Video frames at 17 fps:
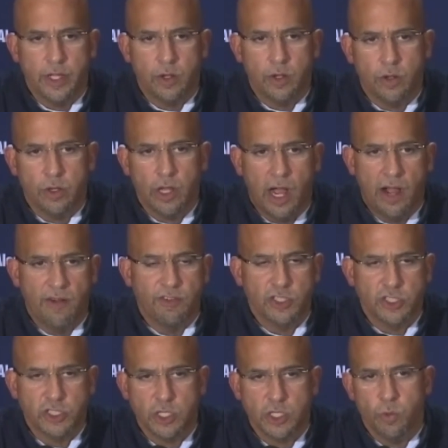Well, I
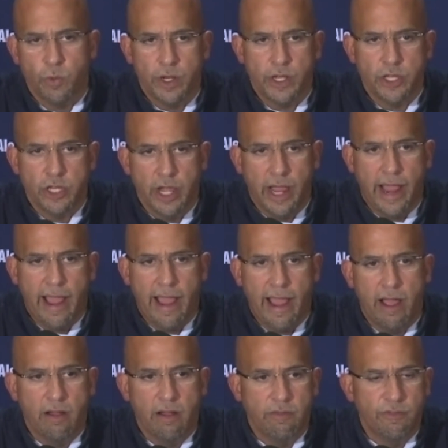think
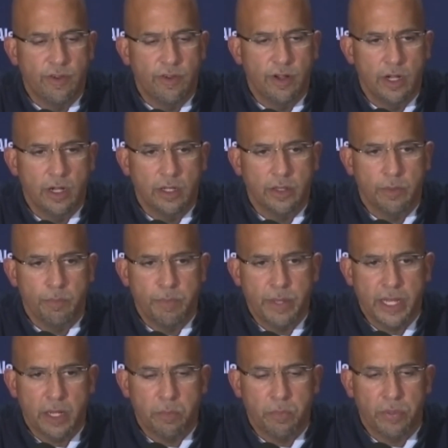obviously when you
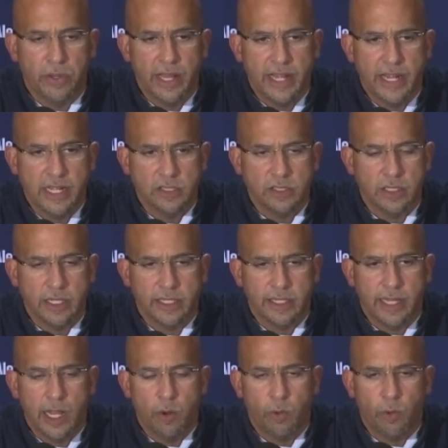have big
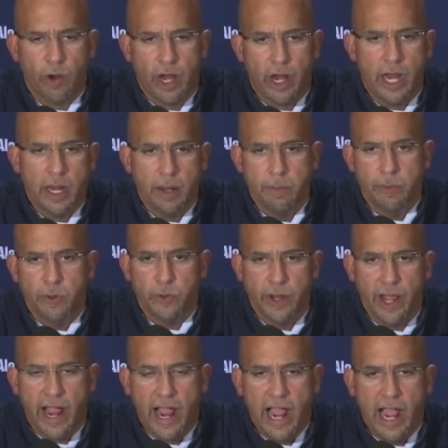plays like they were
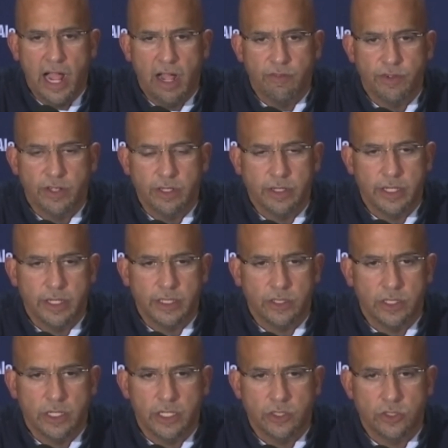able to have, it
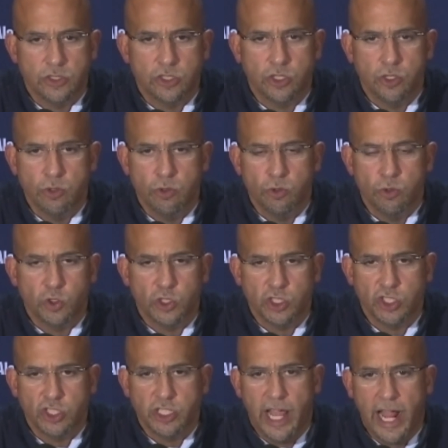
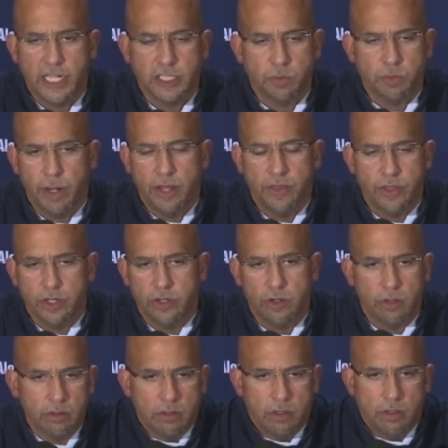skews the stats. But I
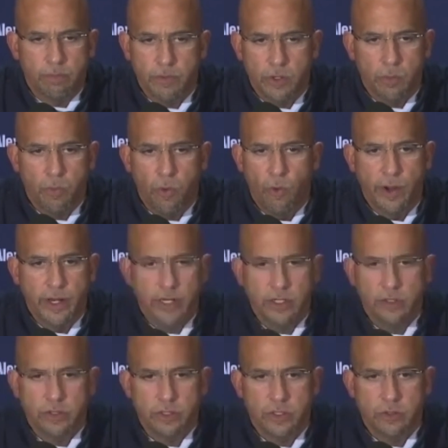think your point
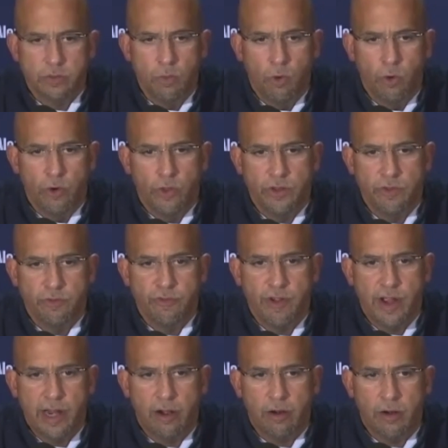is more than
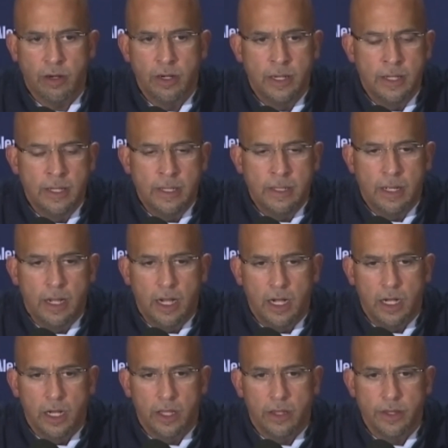fair.
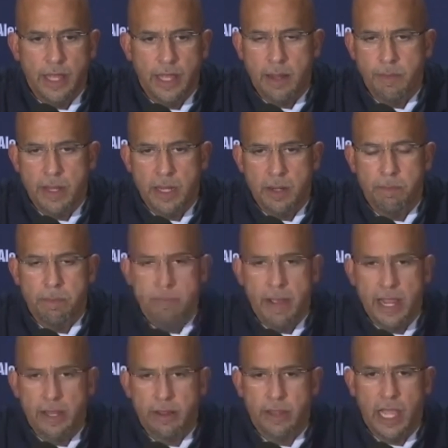They made
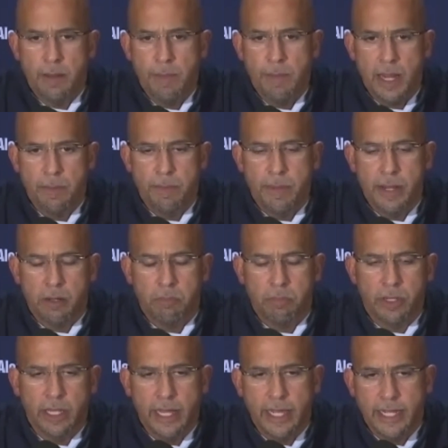big
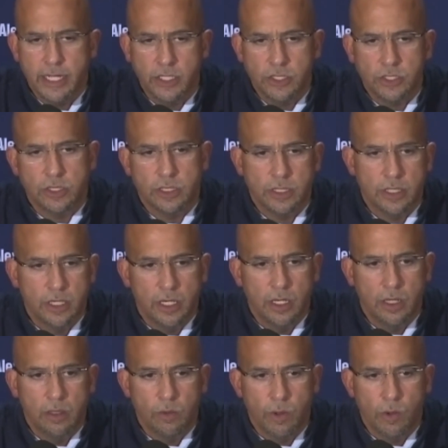plays.
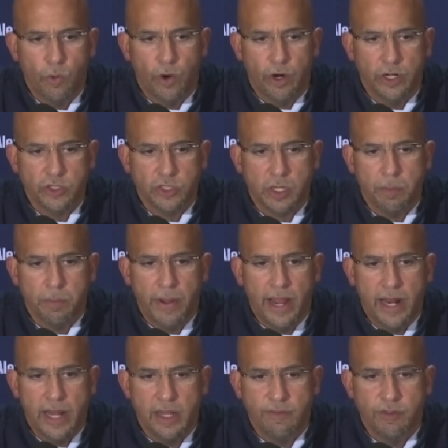We weren't as
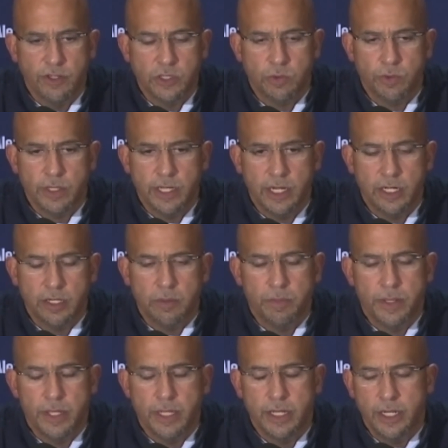competitive as we needed to
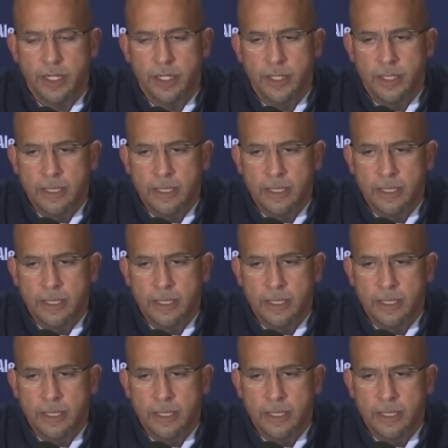be.